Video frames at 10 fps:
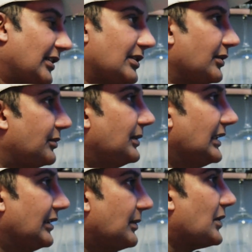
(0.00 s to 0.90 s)
It could
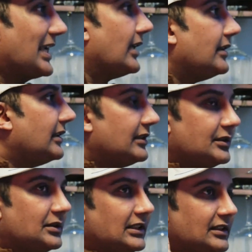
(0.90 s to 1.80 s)
be about anything
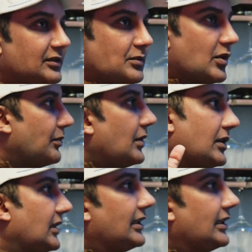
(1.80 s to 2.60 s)
you think is more important